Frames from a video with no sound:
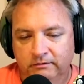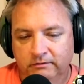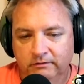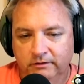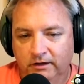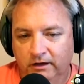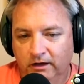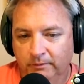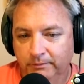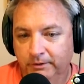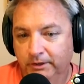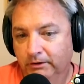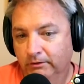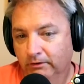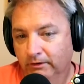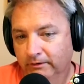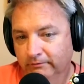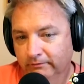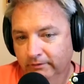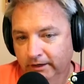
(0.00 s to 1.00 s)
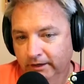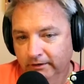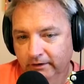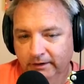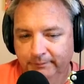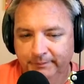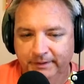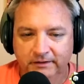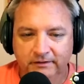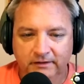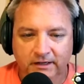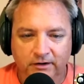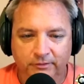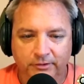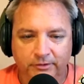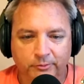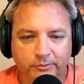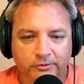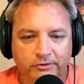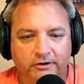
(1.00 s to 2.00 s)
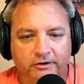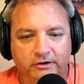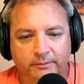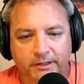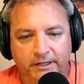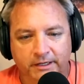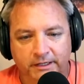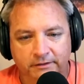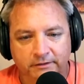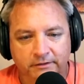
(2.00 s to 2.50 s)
the Omicron virus. I mean, I don't even want to talk about it.